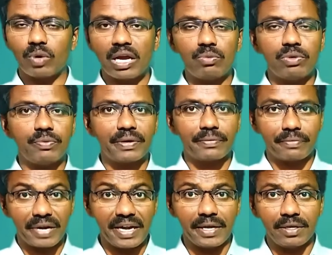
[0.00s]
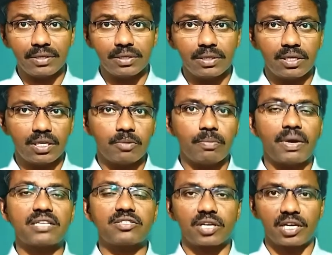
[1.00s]
While we were reading,
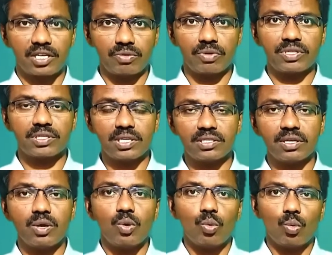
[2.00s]
past continuous tense,